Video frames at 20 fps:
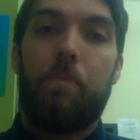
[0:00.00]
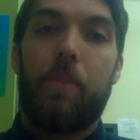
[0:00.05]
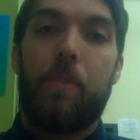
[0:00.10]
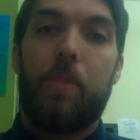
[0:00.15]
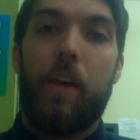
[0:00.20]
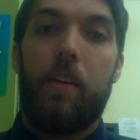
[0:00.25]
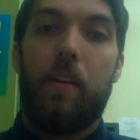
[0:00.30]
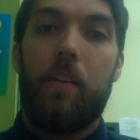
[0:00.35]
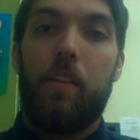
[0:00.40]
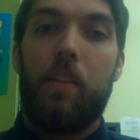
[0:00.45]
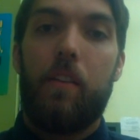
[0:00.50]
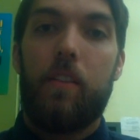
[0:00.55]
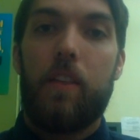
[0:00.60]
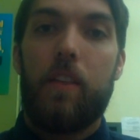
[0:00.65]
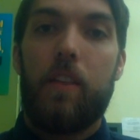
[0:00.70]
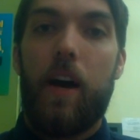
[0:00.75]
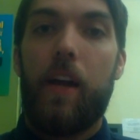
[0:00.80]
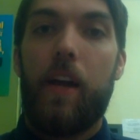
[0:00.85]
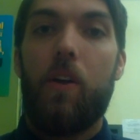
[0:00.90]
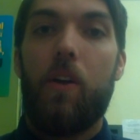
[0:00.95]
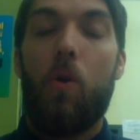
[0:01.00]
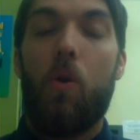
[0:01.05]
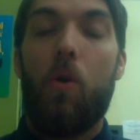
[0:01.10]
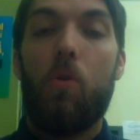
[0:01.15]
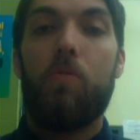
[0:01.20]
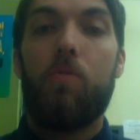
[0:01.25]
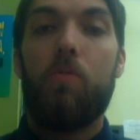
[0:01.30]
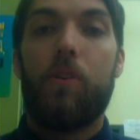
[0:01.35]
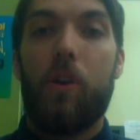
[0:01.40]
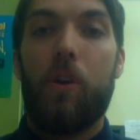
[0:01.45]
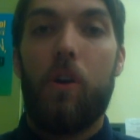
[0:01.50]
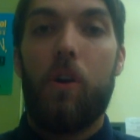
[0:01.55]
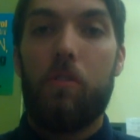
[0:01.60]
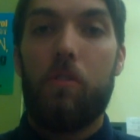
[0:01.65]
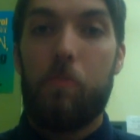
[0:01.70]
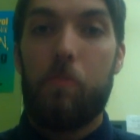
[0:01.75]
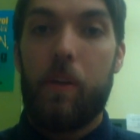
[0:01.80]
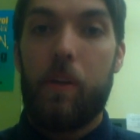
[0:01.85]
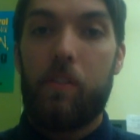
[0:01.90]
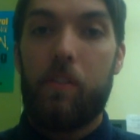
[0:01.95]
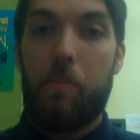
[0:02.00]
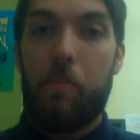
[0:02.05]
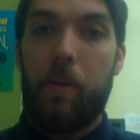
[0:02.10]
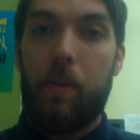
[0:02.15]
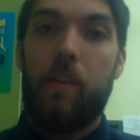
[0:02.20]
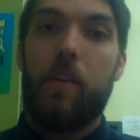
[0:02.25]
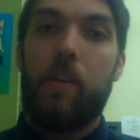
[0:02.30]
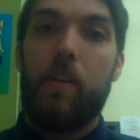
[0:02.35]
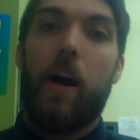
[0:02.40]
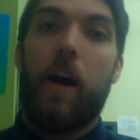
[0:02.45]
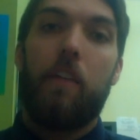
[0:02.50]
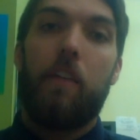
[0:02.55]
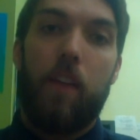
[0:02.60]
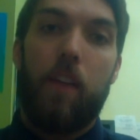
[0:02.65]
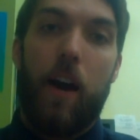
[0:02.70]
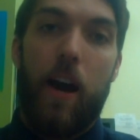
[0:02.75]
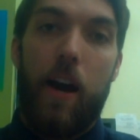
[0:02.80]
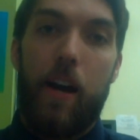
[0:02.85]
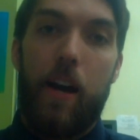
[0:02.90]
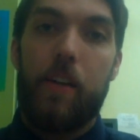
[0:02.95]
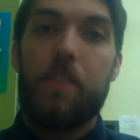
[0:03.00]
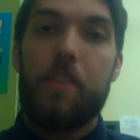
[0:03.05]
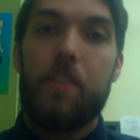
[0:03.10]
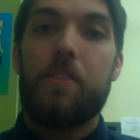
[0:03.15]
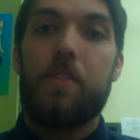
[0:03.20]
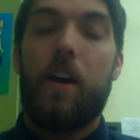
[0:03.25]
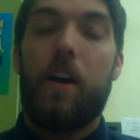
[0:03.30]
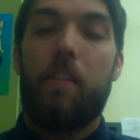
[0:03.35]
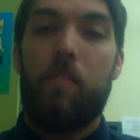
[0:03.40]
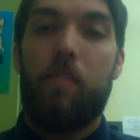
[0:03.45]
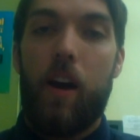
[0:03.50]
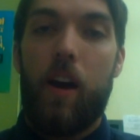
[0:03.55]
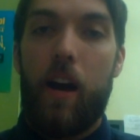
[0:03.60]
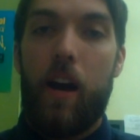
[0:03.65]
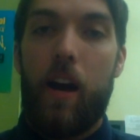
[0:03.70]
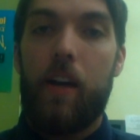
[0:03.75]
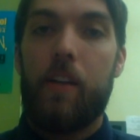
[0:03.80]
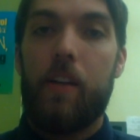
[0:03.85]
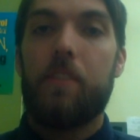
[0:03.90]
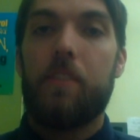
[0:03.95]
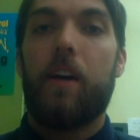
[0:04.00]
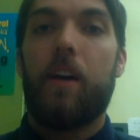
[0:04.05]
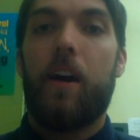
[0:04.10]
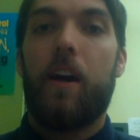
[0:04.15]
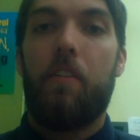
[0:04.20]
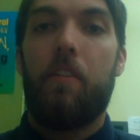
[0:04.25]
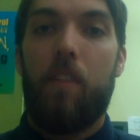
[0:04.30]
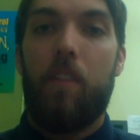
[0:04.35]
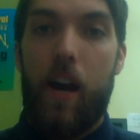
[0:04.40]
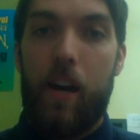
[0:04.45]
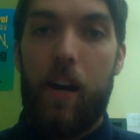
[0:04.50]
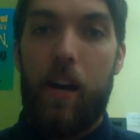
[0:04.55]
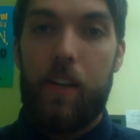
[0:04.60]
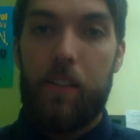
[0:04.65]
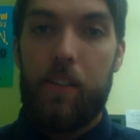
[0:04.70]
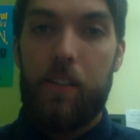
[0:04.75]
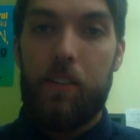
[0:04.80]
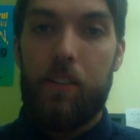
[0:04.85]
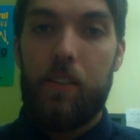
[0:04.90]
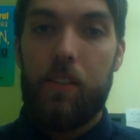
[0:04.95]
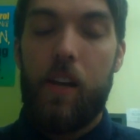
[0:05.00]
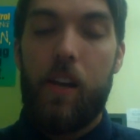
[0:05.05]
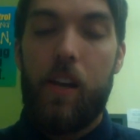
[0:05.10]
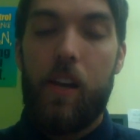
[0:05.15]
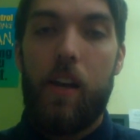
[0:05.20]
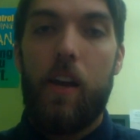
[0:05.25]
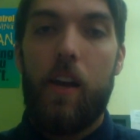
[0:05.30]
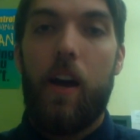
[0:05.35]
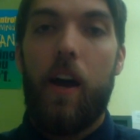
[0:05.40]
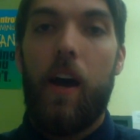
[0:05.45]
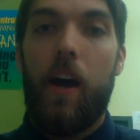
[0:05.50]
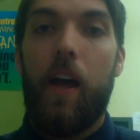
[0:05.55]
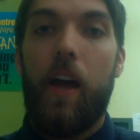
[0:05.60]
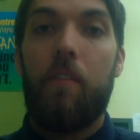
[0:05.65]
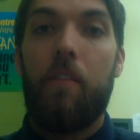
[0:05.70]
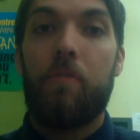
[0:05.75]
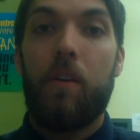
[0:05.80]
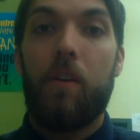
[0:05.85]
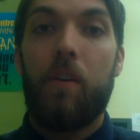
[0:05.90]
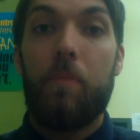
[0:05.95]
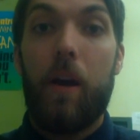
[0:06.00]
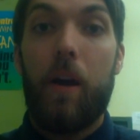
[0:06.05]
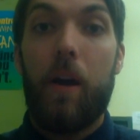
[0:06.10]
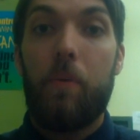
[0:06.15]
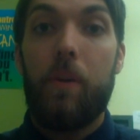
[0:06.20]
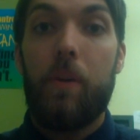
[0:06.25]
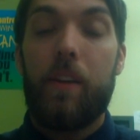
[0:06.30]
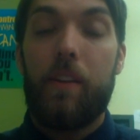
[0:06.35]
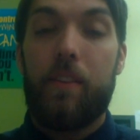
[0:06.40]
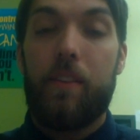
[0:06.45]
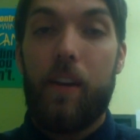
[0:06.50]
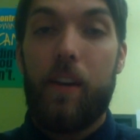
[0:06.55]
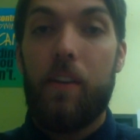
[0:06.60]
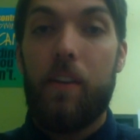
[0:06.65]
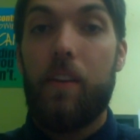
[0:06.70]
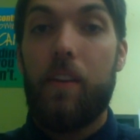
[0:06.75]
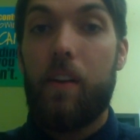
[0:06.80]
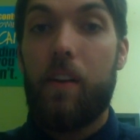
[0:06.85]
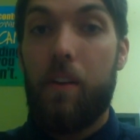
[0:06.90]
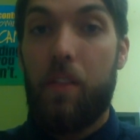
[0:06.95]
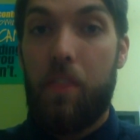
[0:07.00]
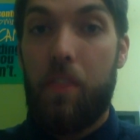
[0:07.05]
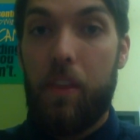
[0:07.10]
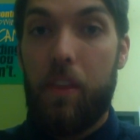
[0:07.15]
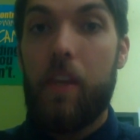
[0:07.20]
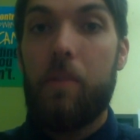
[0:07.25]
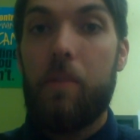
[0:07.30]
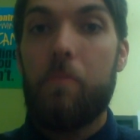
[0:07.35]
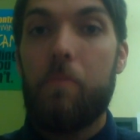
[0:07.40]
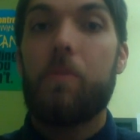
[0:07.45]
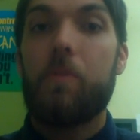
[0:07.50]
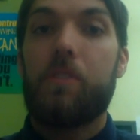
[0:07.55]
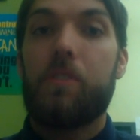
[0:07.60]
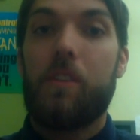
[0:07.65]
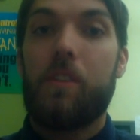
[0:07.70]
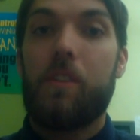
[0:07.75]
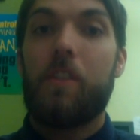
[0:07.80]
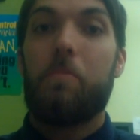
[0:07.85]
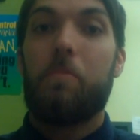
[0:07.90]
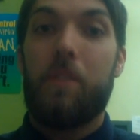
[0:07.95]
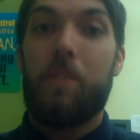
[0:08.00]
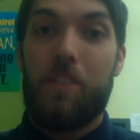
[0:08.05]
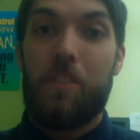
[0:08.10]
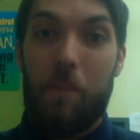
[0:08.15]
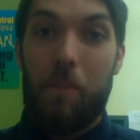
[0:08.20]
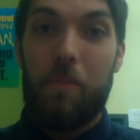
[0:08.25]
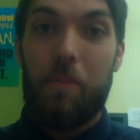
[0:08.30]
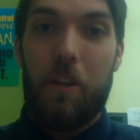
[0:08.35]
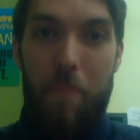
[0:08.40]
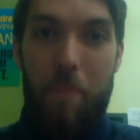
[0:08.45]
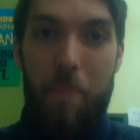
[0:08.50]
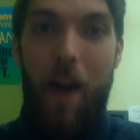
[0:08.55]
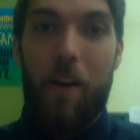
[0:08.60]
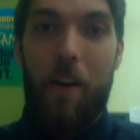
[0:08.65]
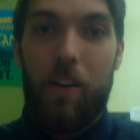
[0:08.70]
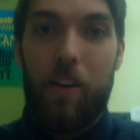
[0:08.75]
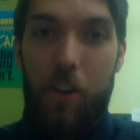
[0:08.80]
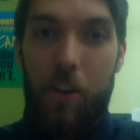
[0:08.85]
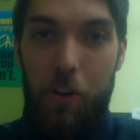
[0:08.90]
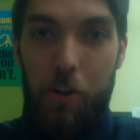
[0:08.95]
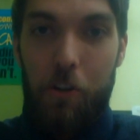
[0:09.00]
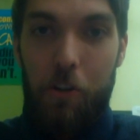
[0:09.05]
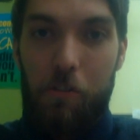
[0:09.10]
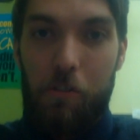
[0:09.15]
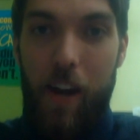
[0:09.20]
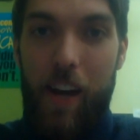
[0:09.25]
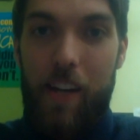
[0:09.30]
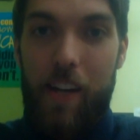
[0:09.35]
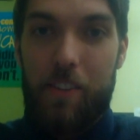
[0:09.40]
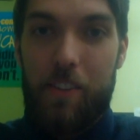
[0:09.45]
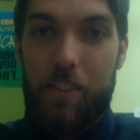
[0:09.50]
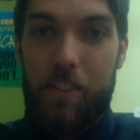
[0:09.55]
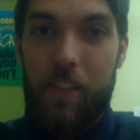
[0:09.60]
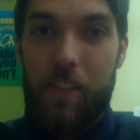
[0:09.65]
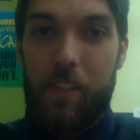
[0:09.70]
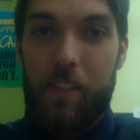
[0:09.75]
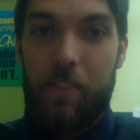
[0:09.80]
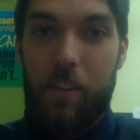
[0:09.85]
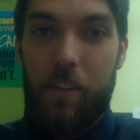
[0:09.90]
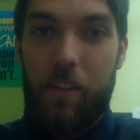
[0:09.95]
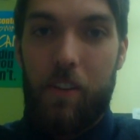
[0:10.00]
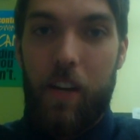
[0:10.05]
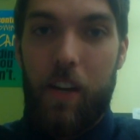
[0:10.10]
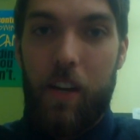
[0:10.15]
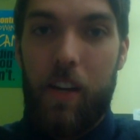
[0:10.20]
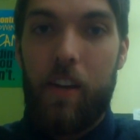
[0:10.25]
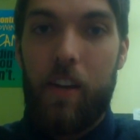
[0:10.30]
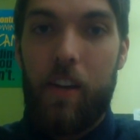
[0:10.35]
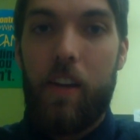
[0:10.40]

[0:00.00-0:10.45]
that line over and over being repeated. I rise, I rise, I rise. And from that we could tell that our theme was going to be something about her rising. Okay,